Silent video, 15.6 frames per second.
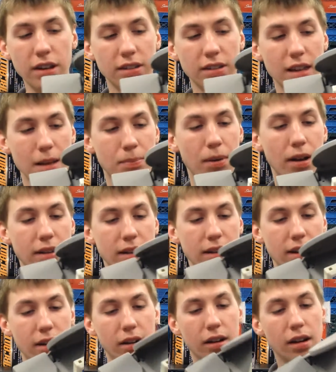reset button
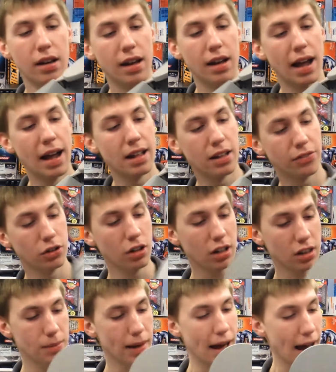here, and if you look
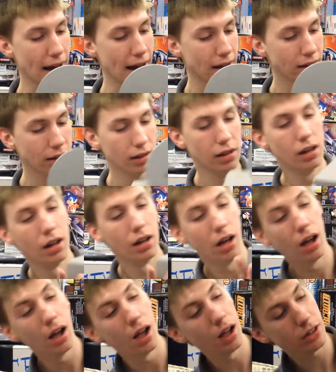at the back,
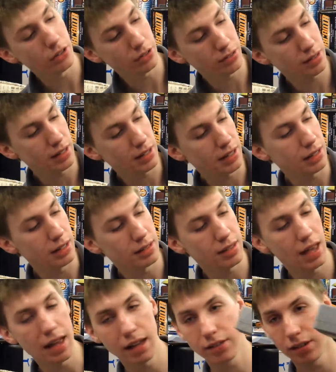you'll see it
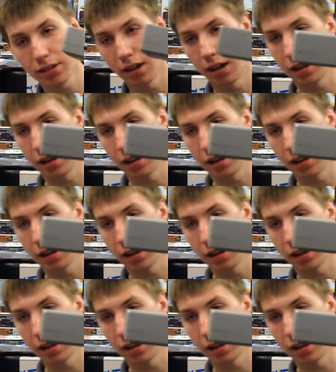takes